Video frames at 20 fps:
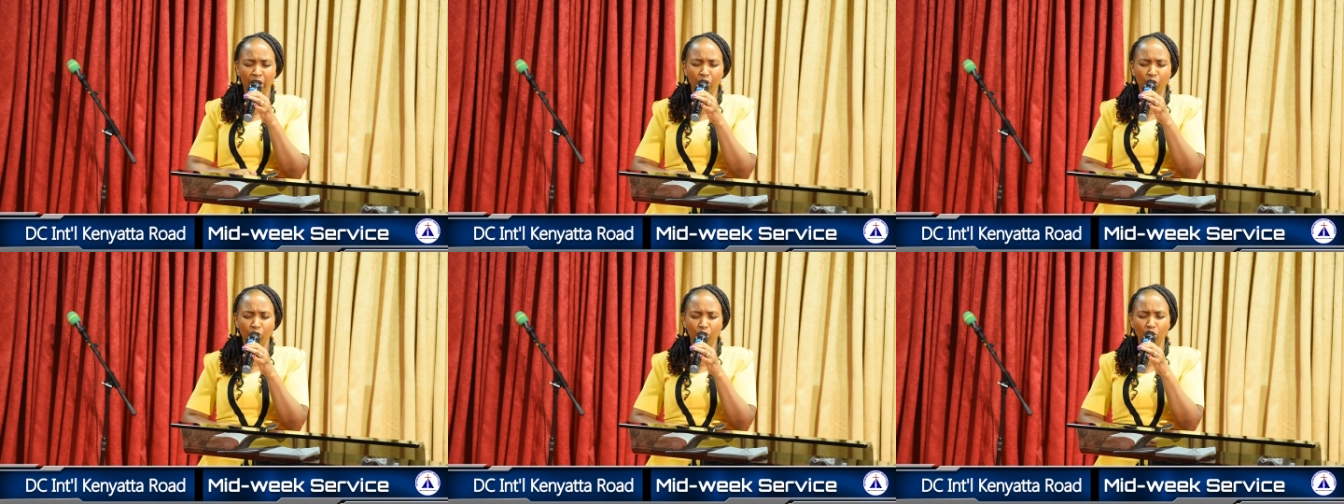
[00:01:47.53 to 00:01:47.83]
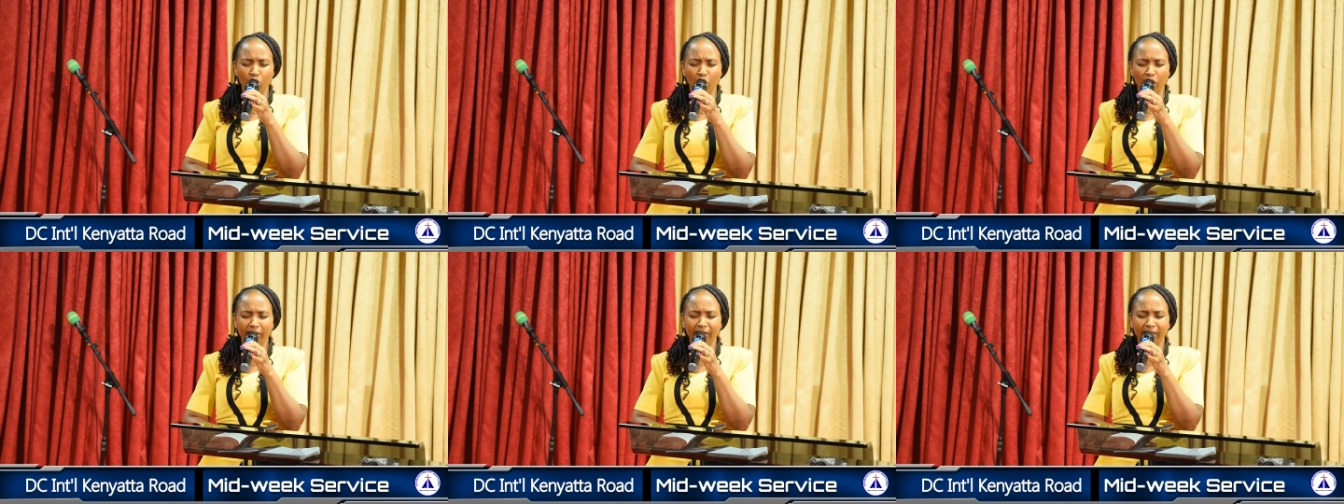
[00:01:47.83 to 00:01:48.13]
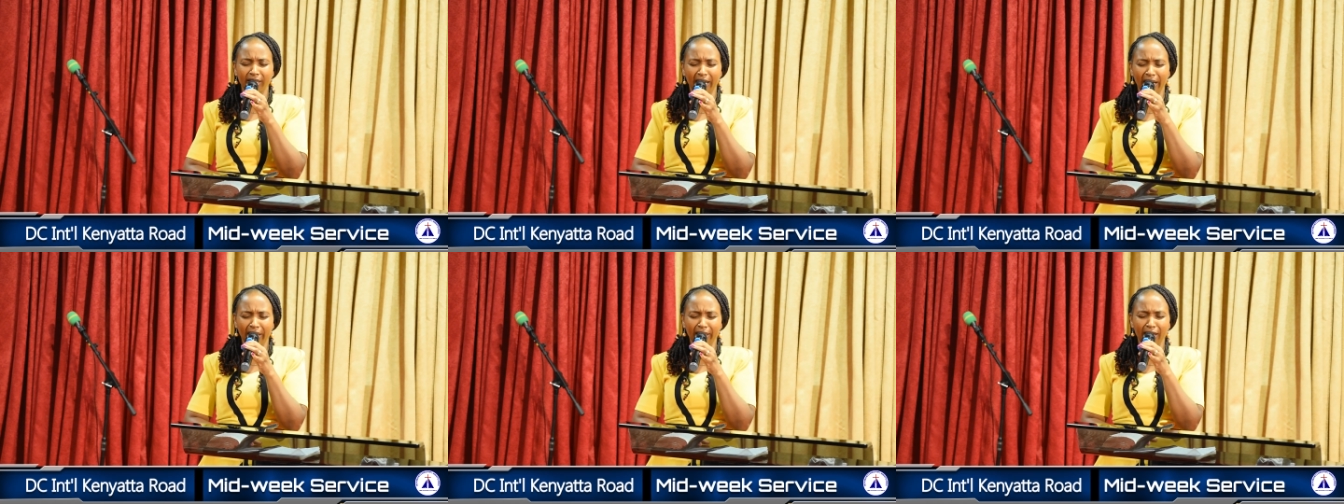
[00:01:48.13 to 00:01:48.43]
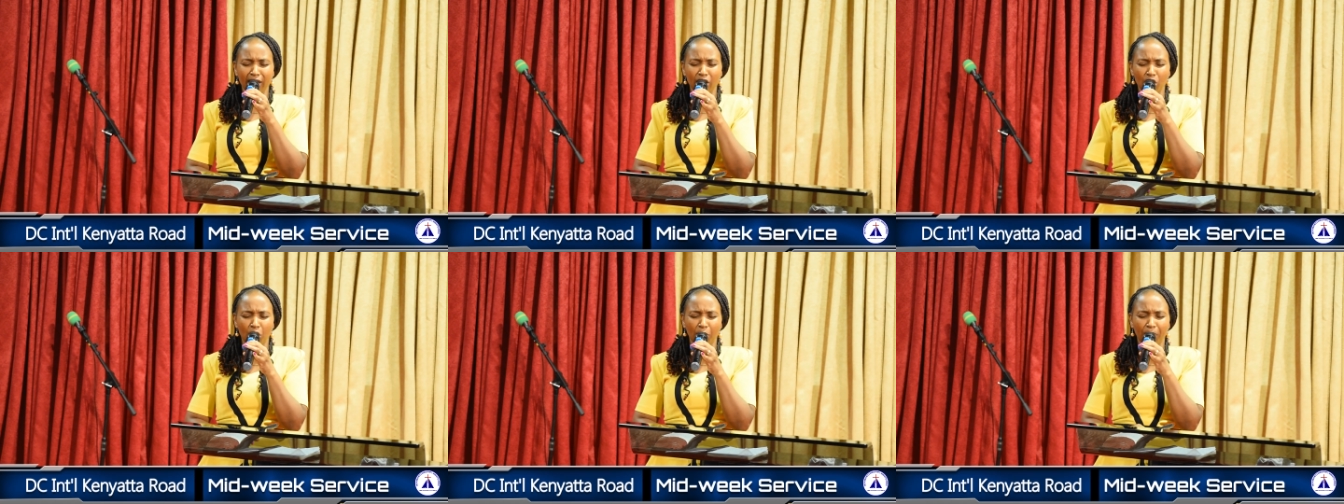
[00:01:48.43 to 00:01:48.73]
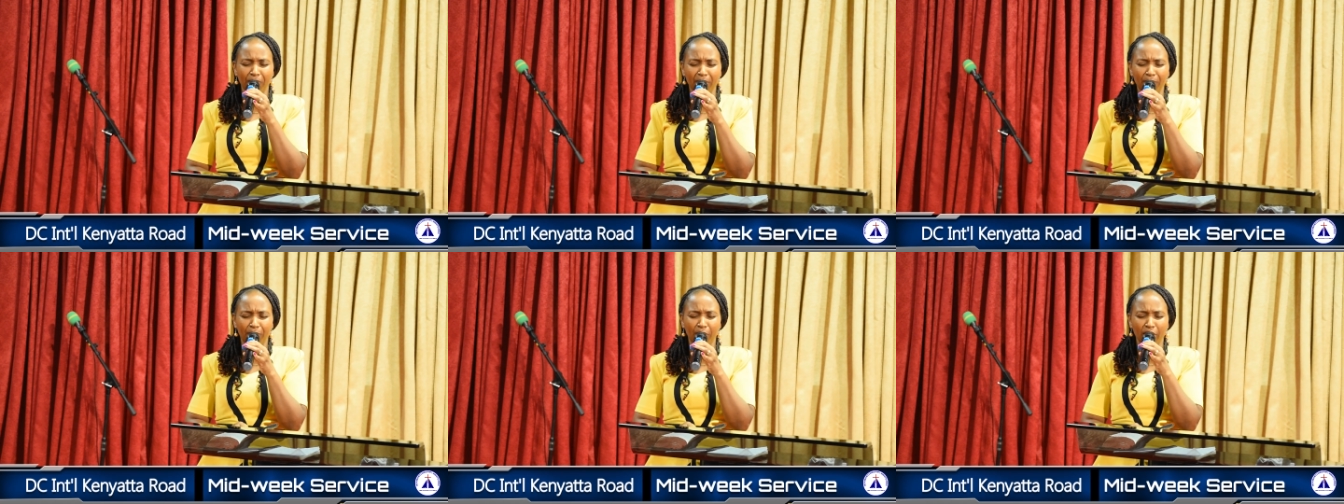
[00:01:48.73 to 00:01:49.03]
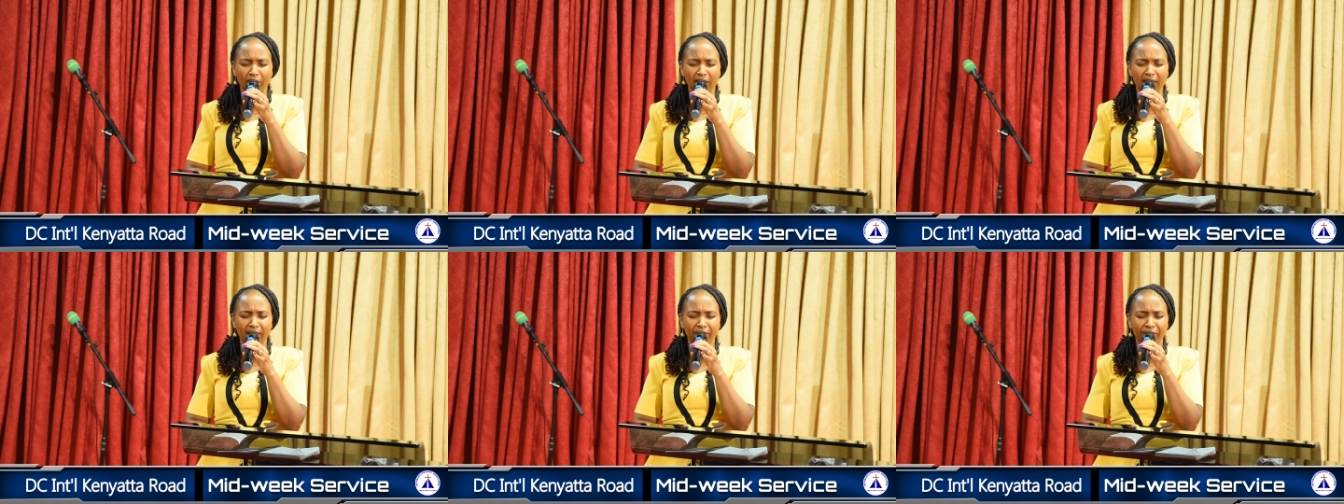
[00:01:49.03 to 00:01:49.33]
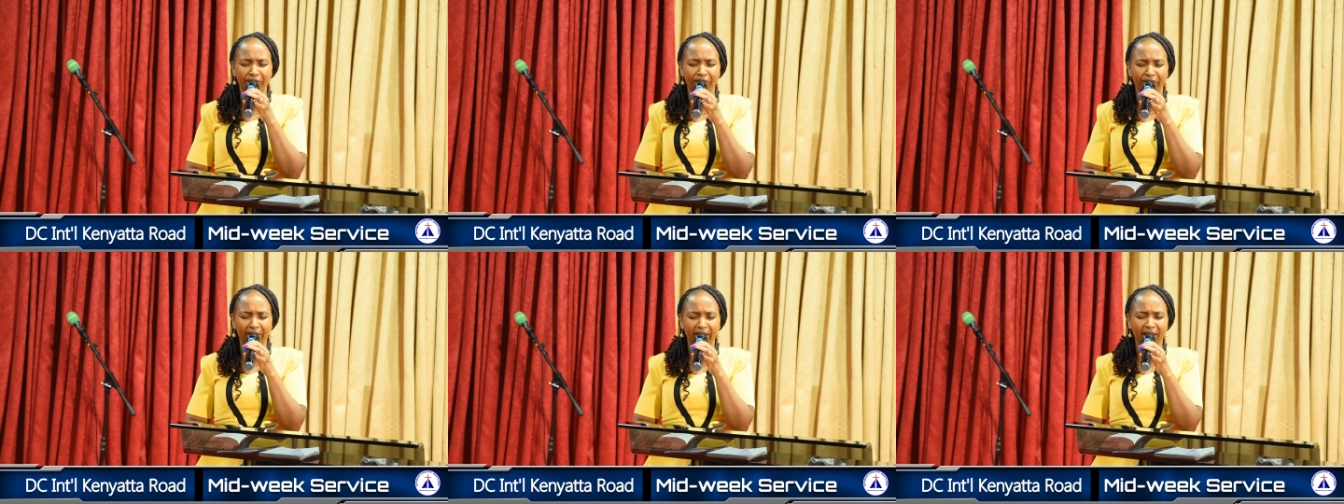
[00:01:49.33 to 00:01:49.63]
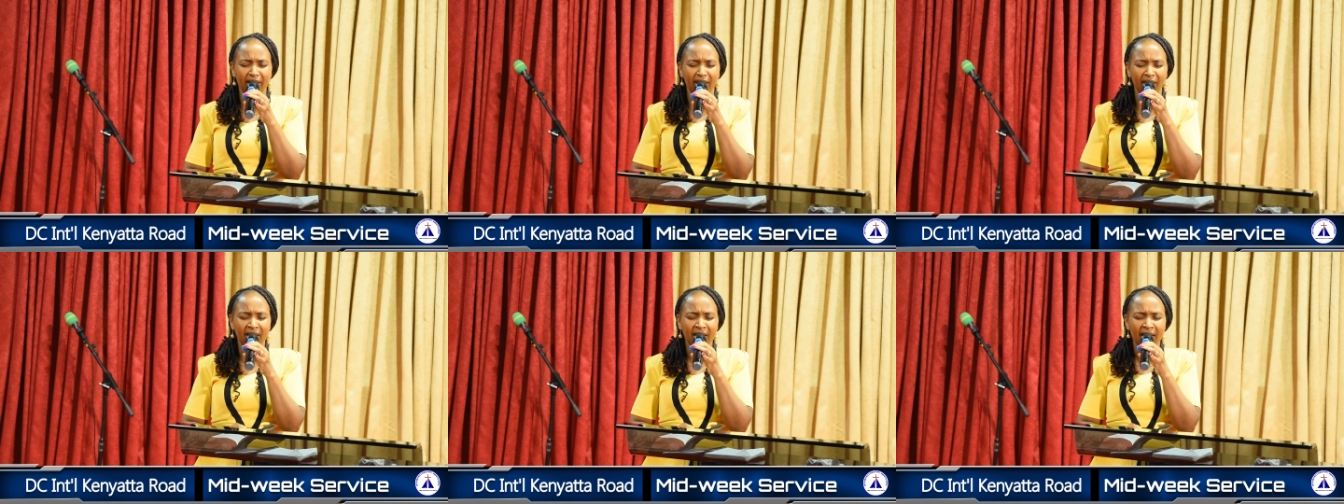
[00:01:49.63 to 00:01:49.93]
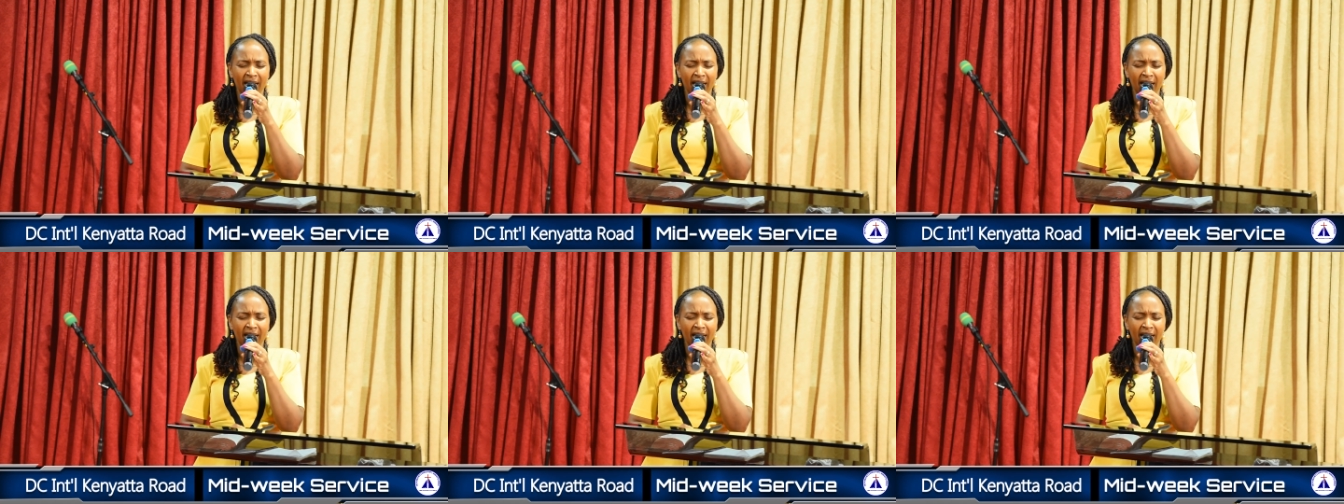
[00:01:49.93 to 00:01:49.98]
you do not gather your people in vain.